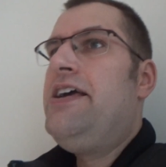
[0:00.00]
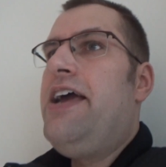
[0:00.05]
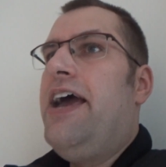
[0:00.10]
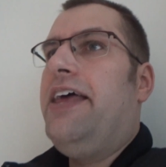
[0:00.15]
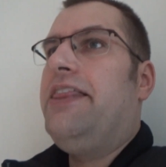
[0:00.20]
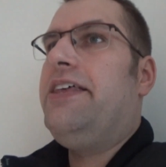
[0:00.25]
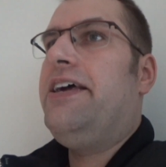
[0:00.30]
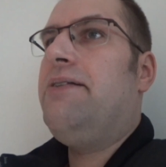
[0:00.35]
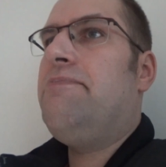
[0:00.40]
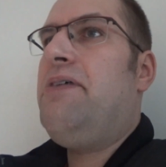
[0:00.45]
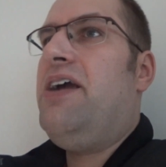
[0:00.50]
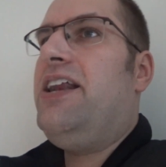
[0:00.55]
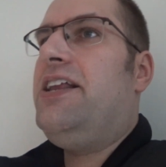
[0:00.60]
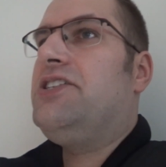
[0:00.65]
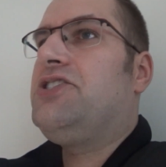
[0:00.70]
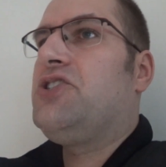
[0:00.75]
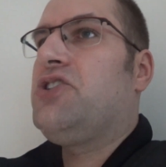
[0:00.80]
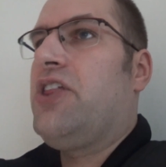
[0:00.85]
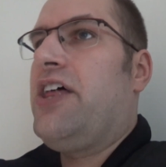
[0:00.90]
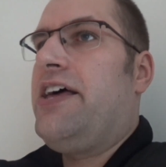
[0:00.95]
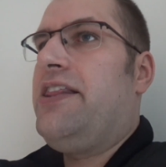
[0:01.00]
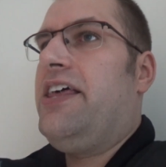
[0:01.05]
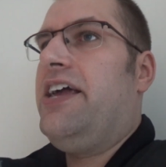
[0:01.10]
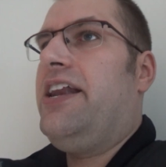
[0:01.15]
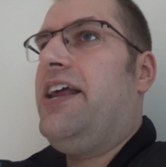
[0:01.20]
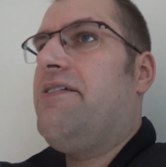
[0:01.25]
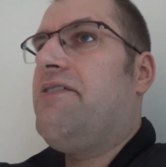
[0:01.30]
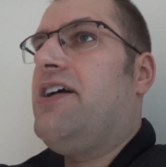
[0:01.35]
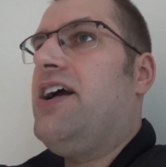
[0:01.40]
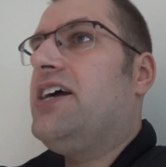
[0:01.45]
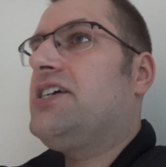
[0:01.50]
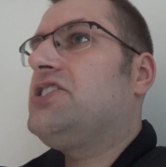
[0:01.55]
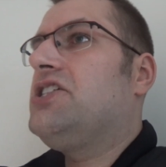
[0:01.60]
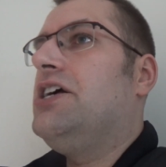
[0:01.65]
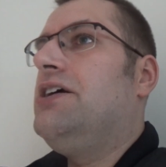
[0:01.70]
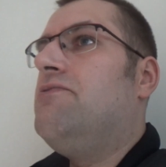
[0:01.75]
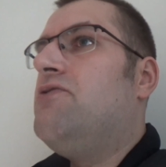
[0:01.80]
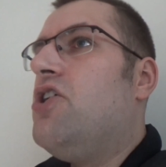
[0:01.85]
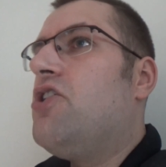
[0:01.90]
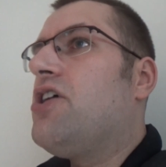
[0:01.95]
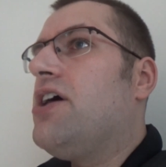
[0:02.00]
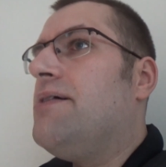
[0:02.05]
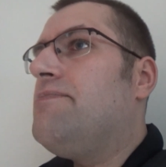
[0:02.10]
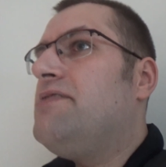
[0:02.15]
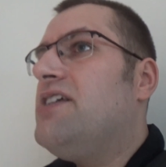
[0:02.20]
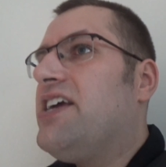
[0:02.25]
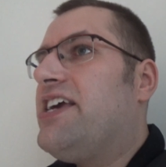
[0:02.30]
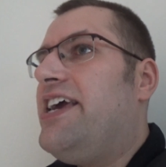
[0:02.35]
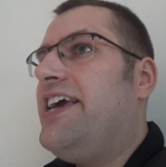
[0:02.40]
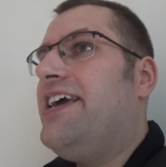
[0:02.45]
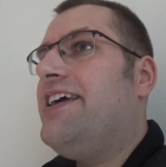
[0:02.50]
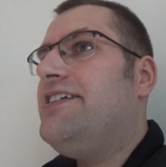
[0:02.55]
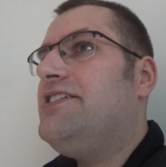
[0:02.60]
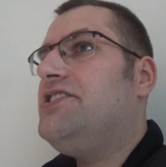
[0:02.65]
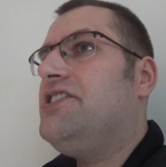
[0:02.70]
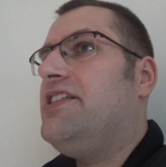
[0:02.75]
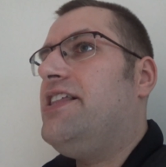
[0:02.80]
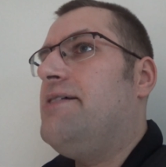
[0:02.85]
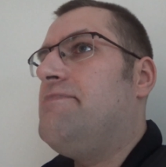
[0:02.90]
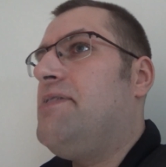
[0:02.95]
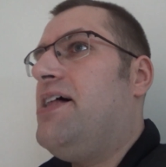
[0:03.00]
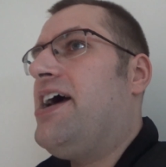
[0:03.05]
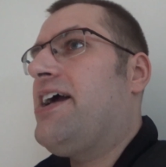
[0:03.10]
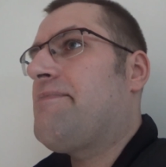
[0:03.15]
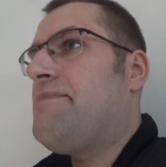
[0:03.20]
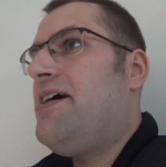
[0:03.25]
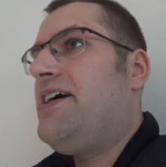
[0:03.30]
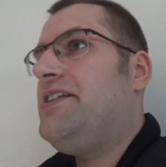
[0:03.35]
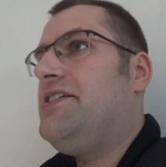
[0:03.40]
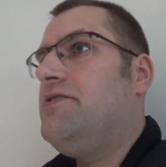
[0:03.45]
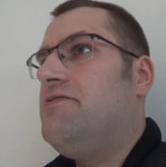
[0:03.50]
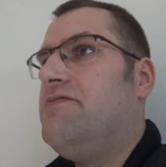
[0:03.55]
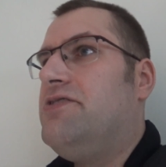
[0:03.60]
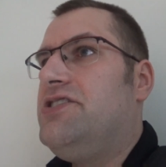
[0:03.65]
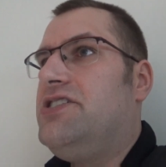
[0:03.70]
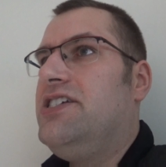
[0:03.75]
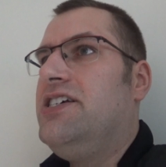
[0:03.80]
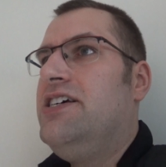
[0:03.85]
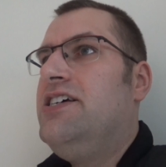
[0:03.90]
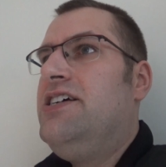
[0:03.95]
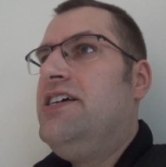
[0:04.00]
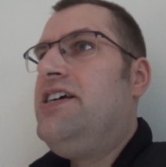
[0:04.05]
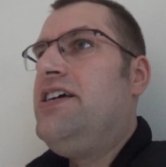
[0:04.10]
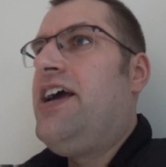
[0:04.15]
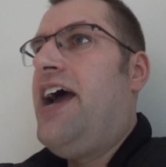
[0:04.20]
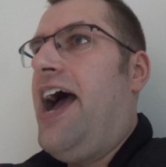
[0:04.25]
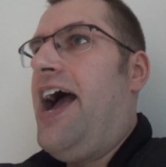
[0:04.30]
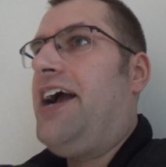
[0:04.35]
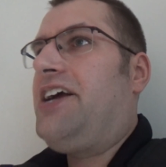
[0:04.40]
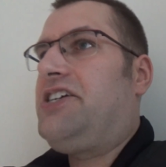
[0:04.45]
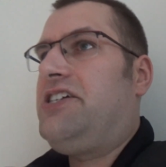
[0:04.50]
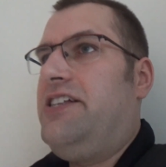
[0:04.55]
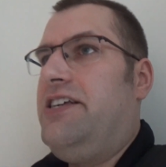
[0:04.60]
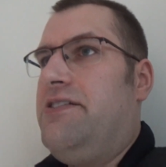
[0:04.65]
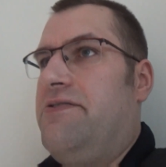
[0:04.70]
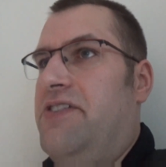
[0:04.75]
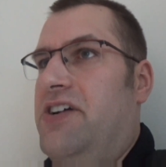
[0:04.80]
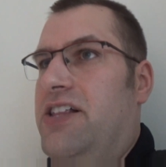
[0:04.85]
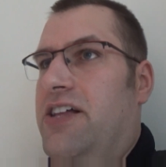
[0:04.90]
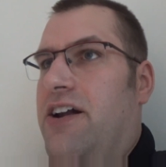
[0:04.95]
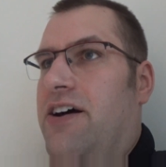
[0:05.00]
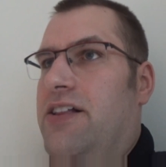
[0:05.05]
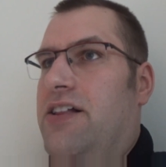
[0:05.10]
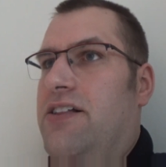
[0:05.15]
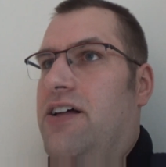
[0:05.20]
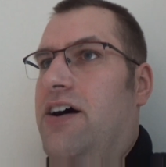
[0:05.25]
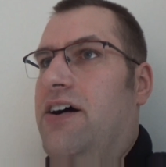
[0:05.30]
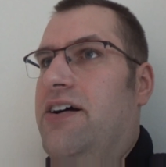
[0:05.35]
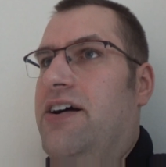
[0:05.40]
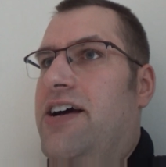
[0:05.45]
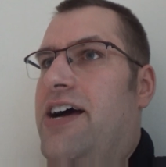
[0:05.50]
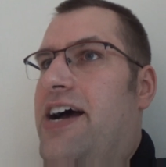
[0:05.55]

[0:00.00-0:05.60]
and then made it so that they never actually woke up the king, so that Black Manta was actually the villain all along.